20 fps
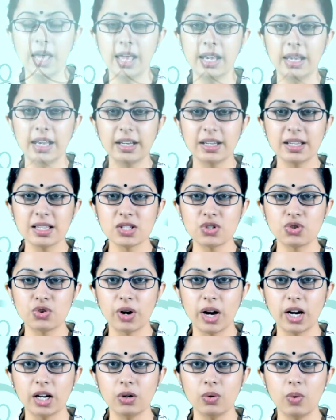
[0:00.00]
Let us
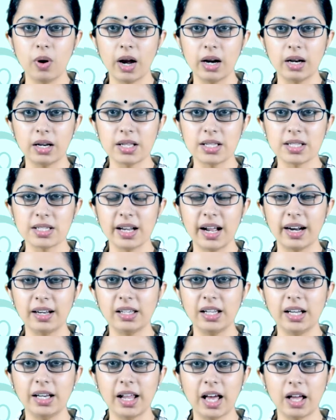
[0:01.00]
try to understand
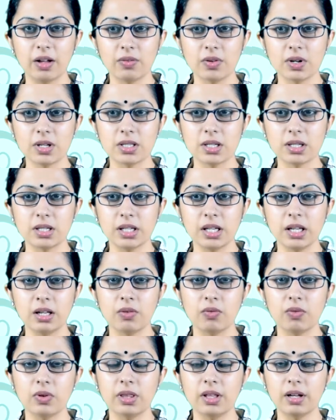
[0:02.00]
the diversity
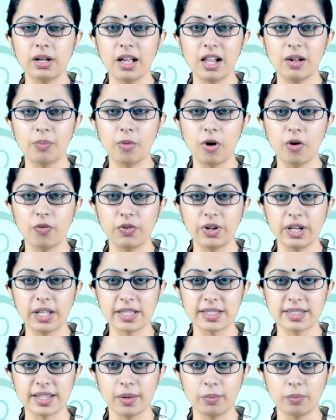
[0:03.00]
with the help of an
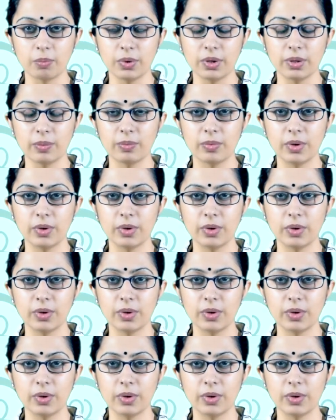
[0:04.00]
example.